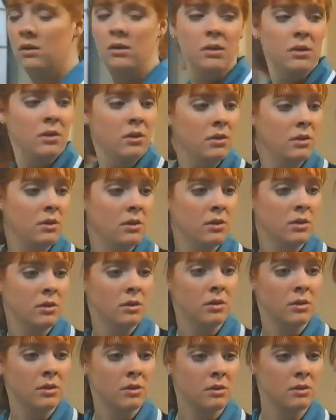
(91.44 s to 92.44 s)
What do you mean?
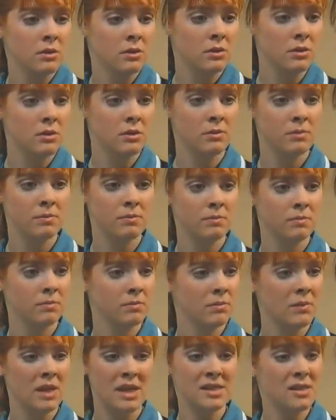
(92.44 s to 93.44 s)

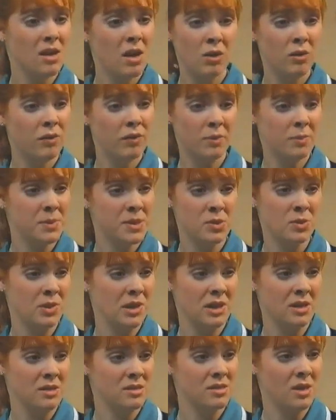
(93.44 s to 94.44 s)
It's over
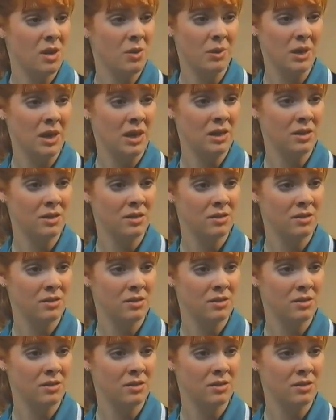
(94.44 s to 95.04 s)
between us, Zoe.